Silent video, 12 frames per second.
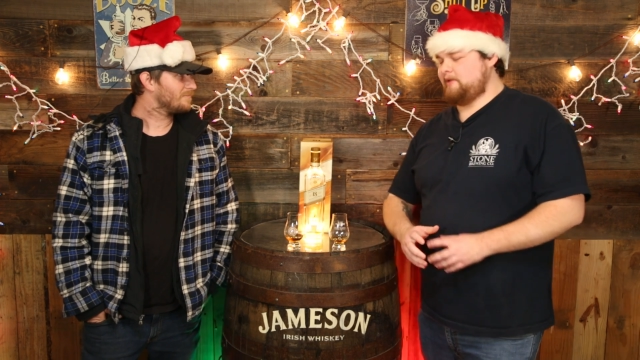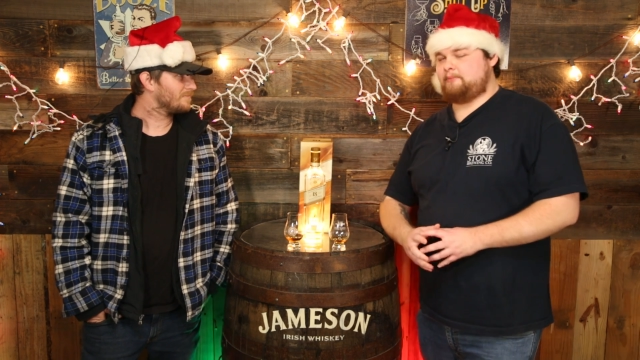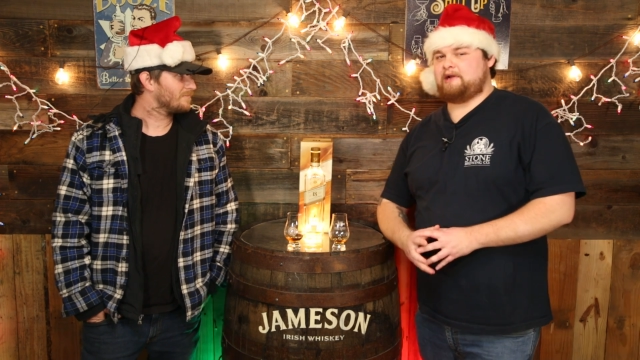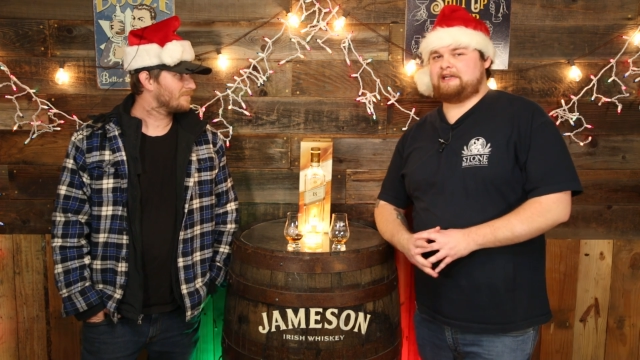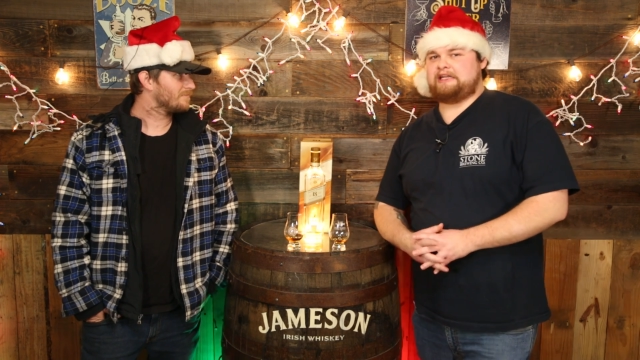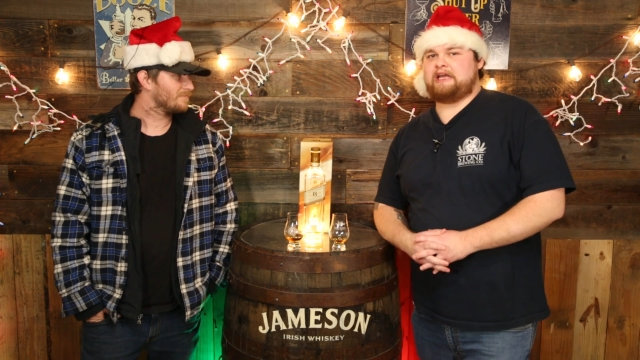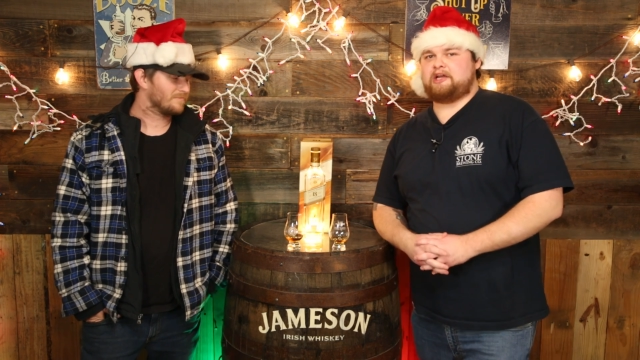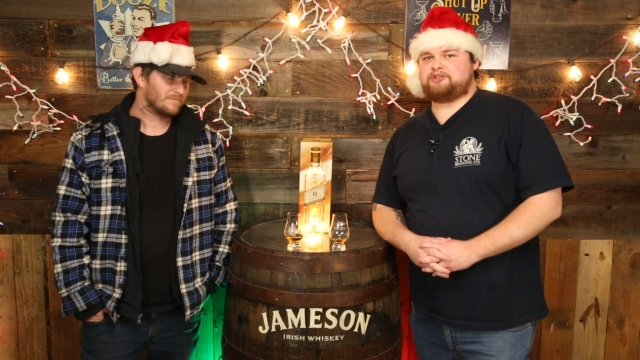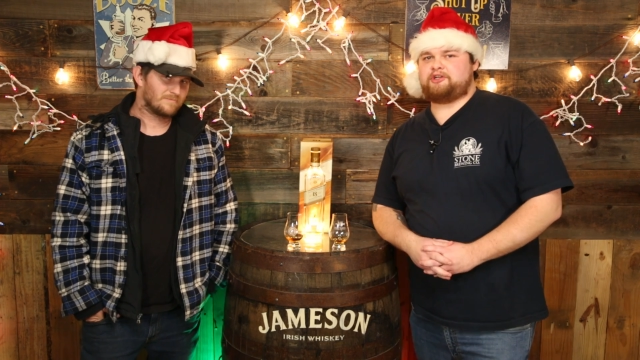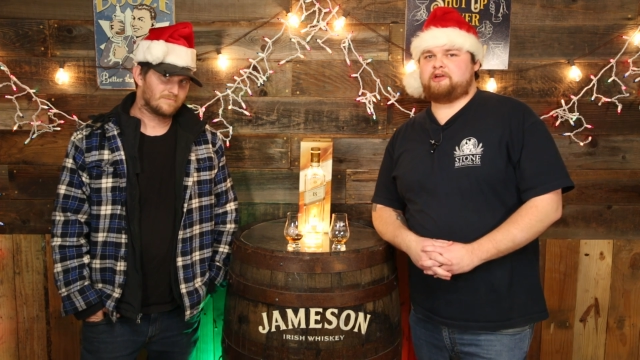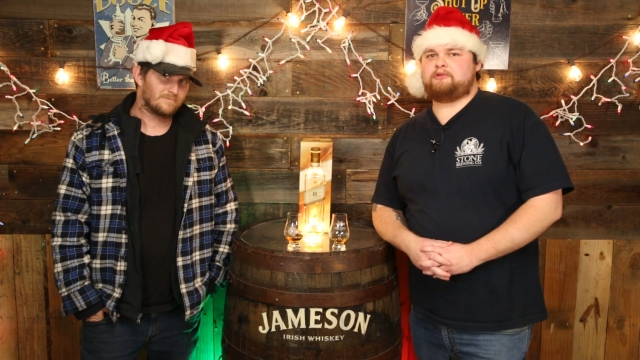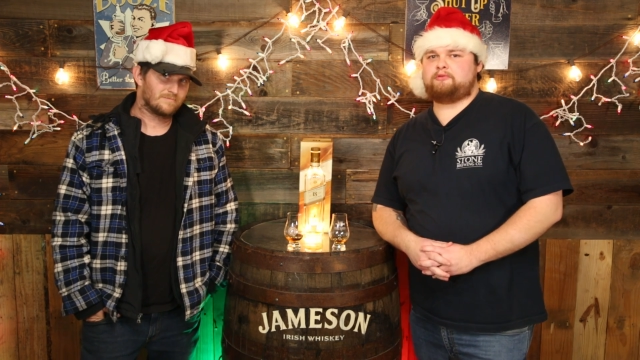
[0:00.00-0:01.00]
Speaker 1: made by
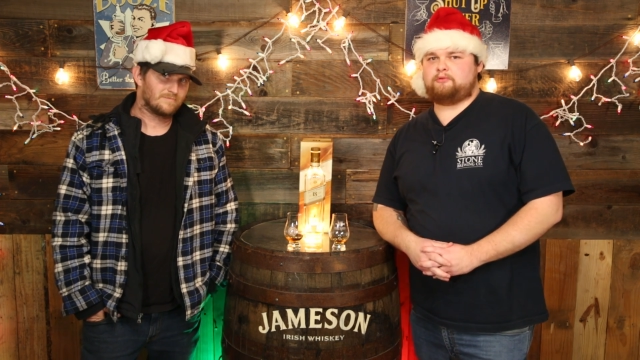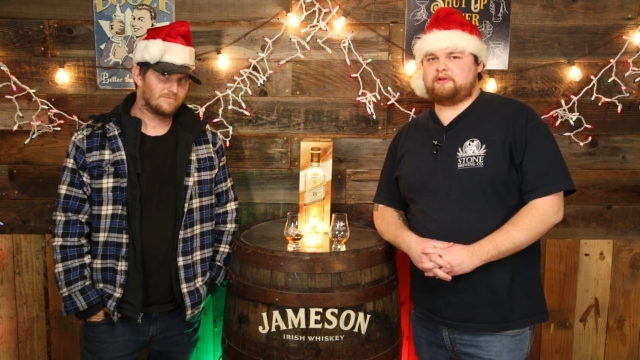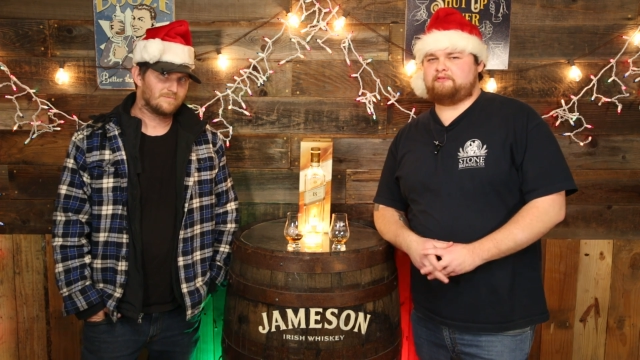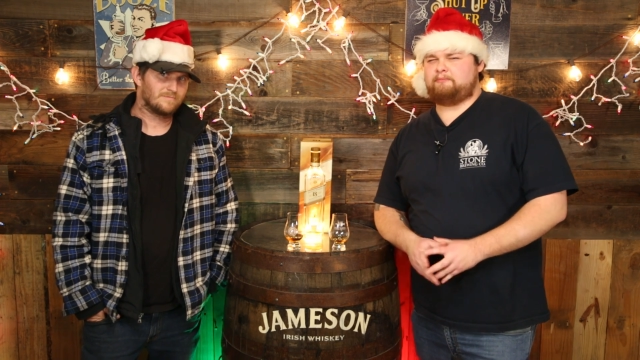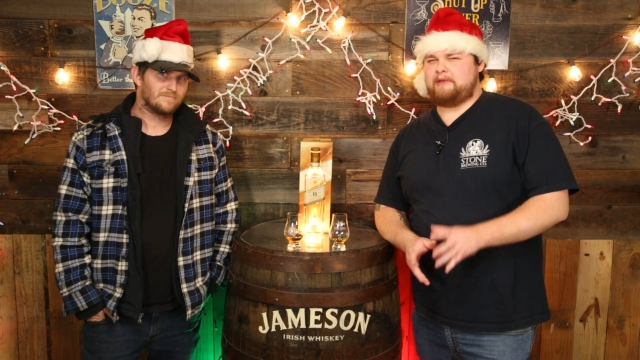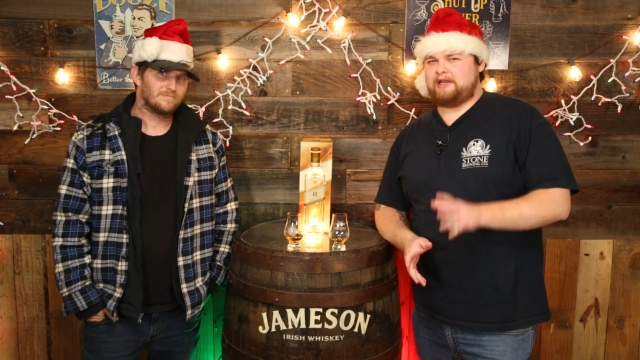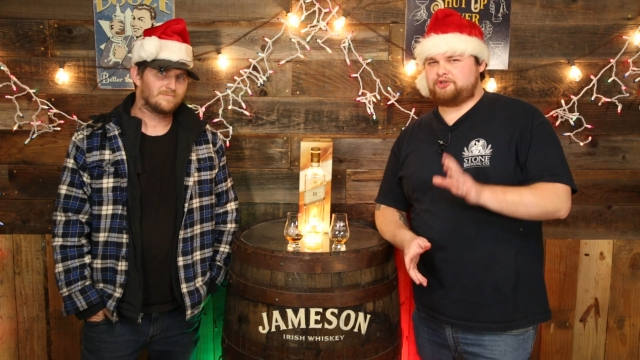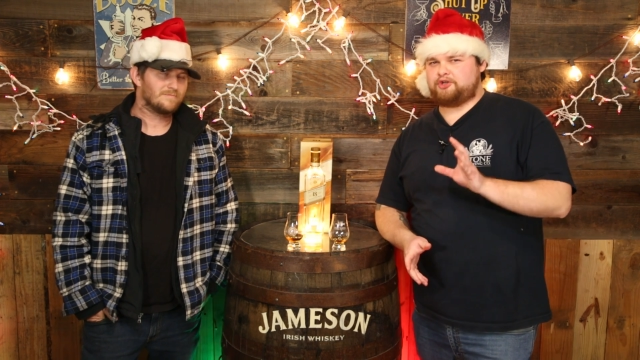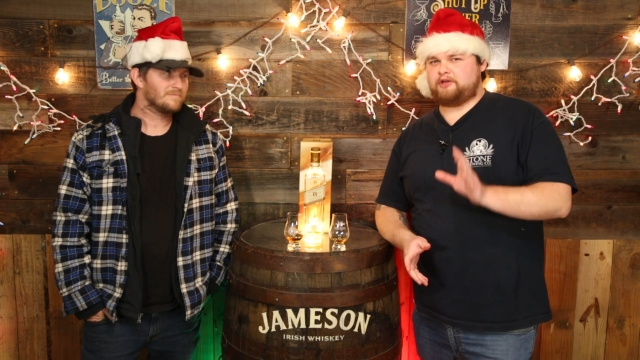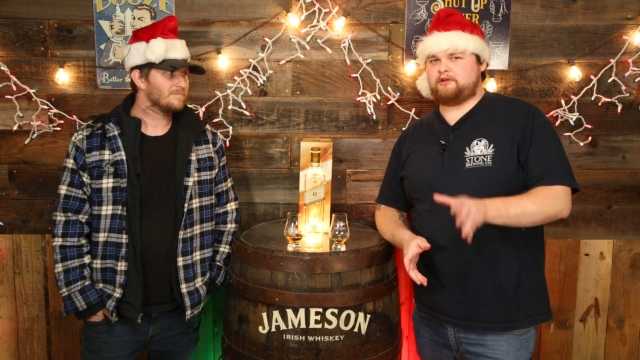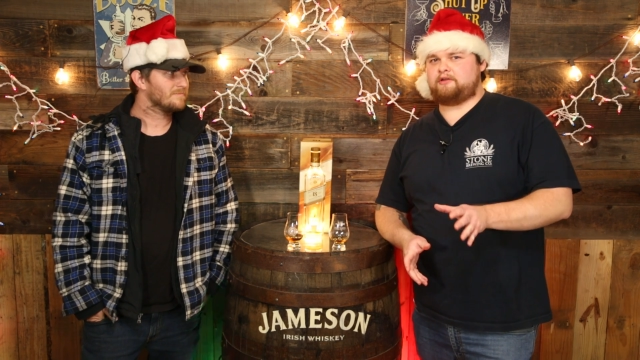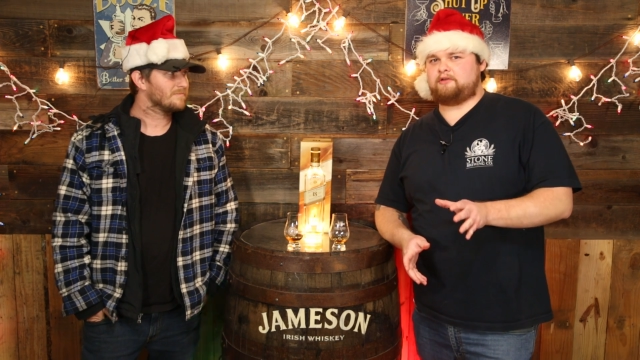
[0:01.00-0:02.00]
Diageo, who we've
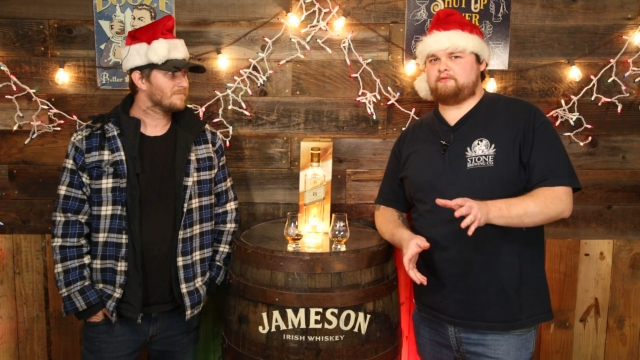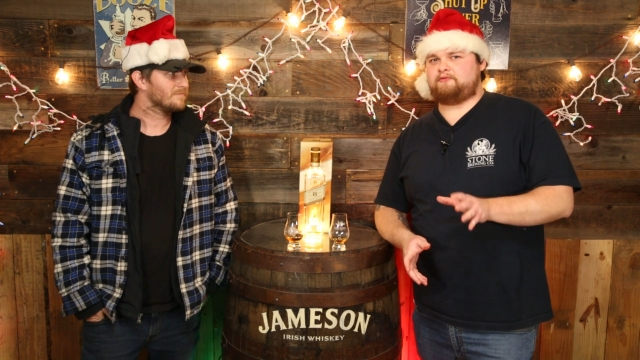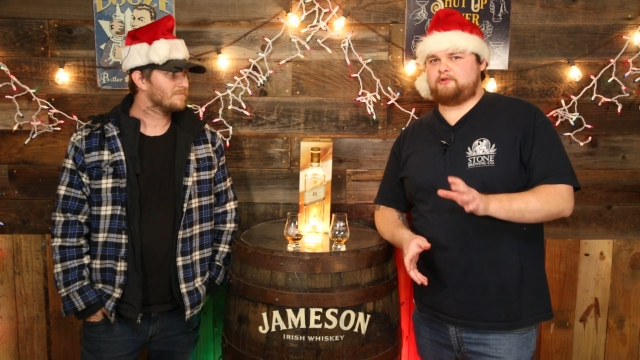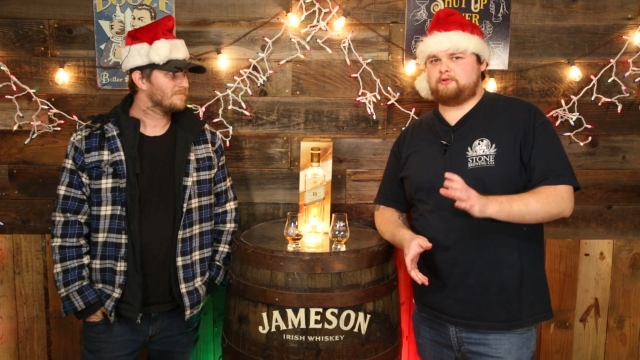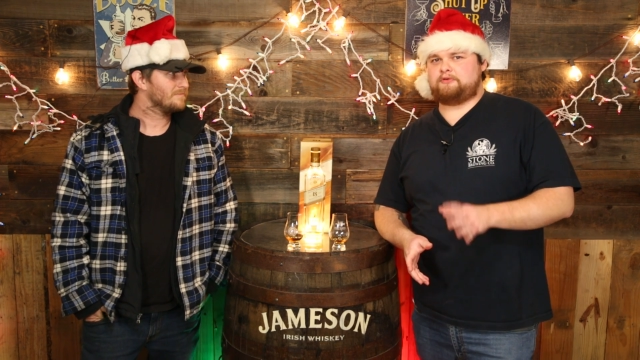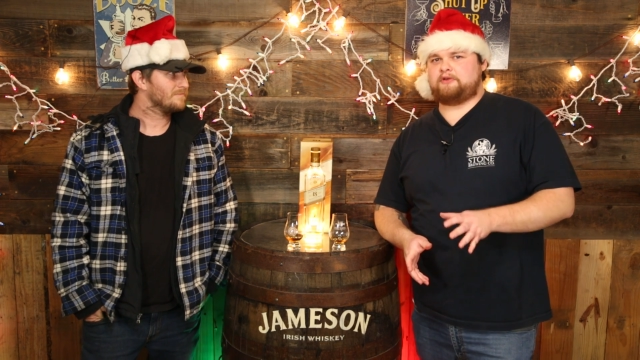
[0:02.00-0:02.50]
mentioned a few